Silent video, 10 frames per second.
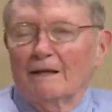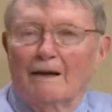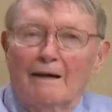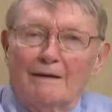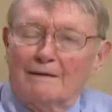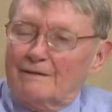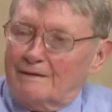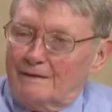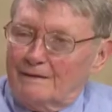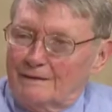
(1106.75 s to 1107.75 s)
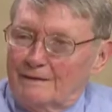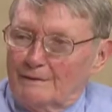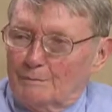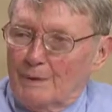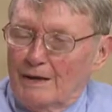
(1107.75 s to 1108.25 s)
And
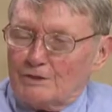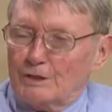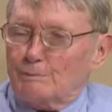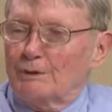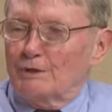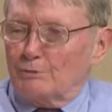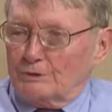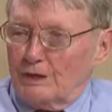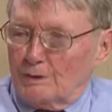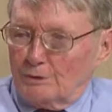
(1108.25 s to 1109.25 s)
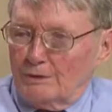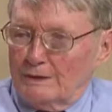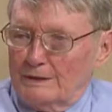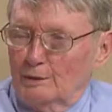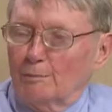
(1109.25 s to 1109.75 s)
uh, past experience will tell them a
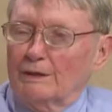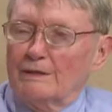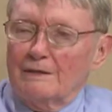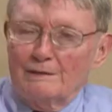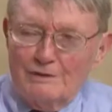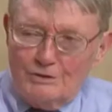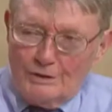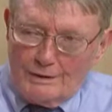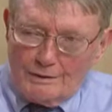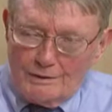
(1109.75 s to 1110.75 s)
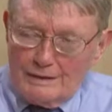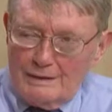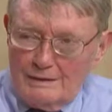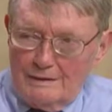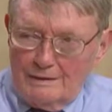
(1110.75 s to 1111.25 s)
great deal. But
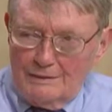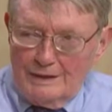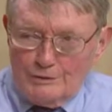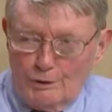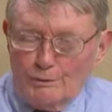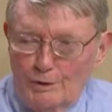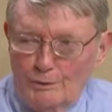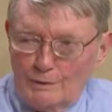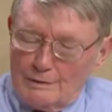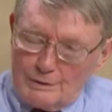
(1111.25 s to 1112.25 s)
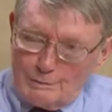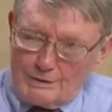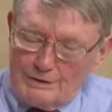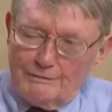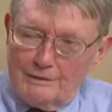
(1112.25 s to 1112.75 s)
generally uh, they don't know
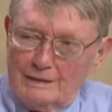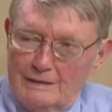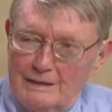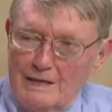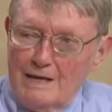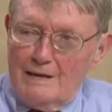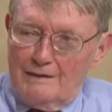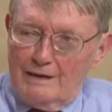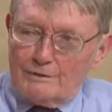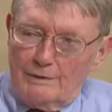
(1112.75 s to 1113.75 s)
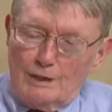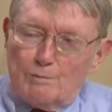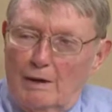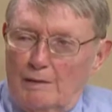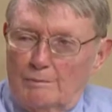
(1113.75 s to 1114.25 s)
specifically. Mm -hmm. right. That creates
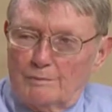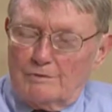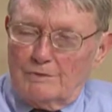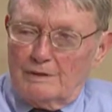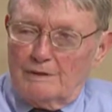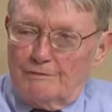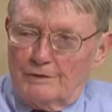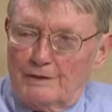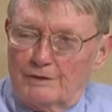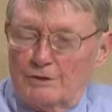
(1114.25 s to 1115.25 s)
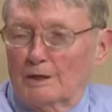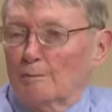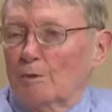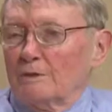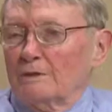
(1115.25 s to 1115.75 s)
problems for the for the kitchen, and
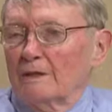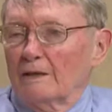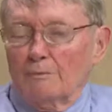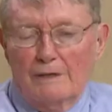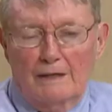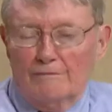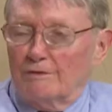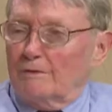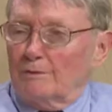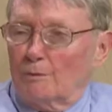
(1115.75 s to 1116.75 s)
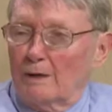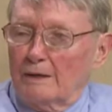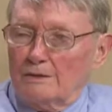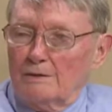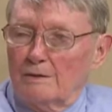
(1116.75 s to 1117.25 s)
more than that, we have a
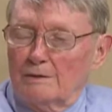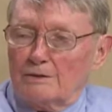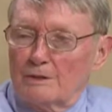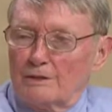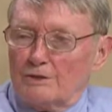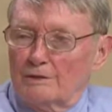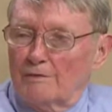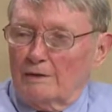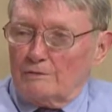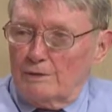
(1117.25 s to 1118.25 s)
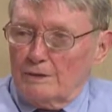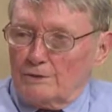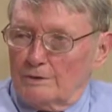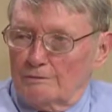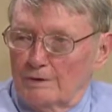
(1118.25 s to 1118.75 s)
wide uh, selection of
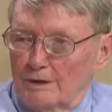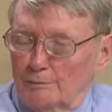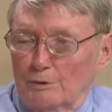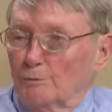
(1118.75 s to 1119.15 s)
entrees that are mm-hmm. available.